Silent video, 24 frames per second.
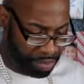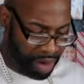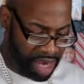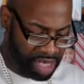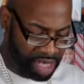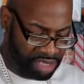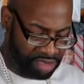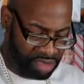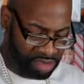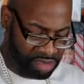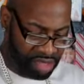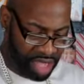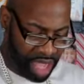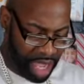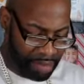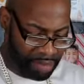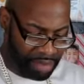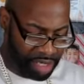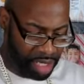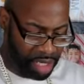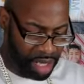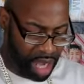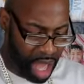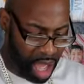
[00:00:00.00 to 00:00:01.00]
Praise the
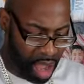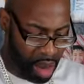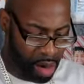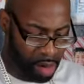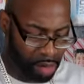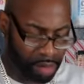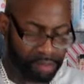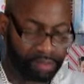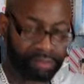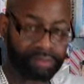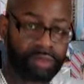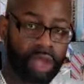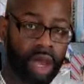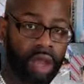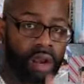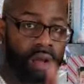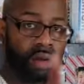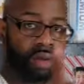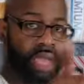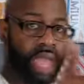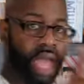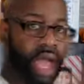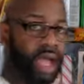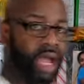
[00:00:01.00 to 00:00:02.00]
name of the Lord. Hold
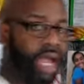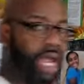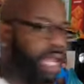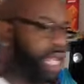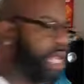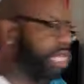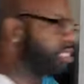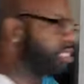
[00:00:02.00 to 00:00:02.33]
on, y'all. I gotta